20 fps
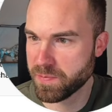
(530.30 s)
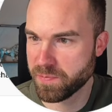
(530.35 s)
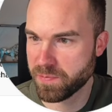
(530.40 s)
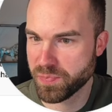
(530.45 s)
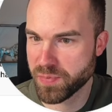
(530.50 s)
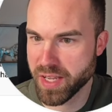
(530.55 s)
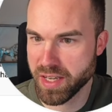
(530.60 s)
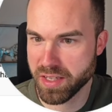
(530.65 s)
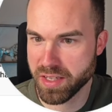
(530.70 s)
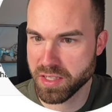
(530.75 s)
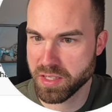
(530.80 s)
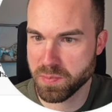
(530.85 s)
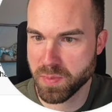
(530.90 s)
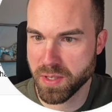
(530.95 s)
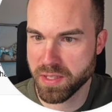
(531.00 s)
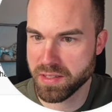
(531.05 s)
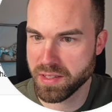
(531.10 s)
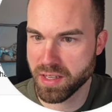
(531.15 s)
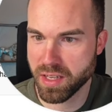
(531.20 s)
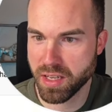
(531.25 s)
Yeah, that's
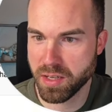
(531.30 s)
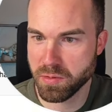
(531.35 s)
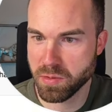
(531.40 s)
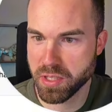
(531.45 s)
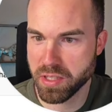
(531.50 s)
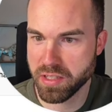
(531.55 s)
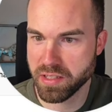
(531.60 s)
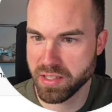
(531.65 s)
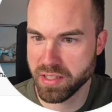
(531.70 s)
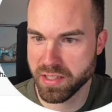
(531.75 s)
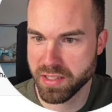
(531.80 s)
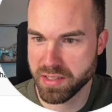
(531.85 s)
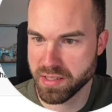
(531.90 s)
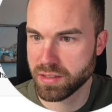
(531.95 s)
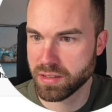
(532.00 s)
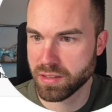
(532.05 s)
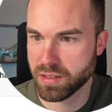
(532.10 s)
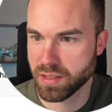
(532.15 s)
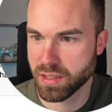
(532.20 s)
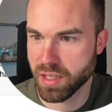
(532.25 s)
basically what it
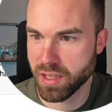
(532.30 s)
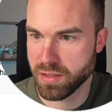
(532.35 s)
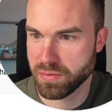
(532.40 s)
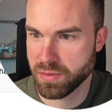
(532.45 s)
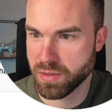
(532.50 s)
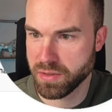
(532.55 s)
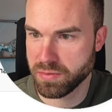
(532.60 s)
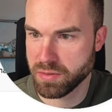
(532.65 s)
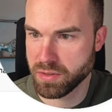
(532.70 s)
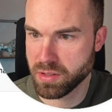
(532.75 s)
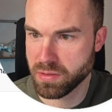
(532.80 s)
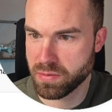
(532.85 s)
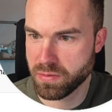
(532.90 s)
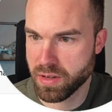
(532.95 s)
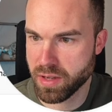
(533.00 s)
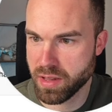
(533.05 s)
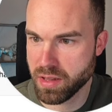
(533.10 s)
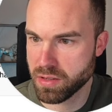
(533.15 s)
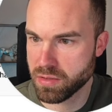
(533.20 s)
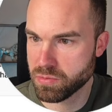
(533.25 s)
is. Kerfuffle
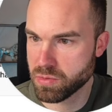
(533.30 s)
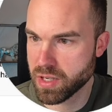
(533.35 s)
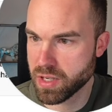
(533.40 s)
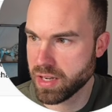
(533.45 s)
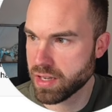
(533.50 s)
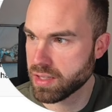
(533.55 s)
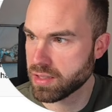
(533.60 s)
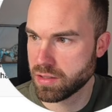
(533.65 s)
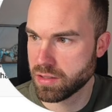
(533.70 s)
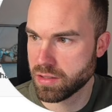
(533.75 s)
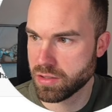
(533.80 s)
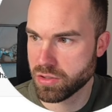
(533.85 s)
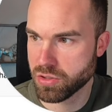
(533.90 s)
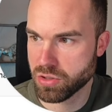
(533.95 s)
featherware.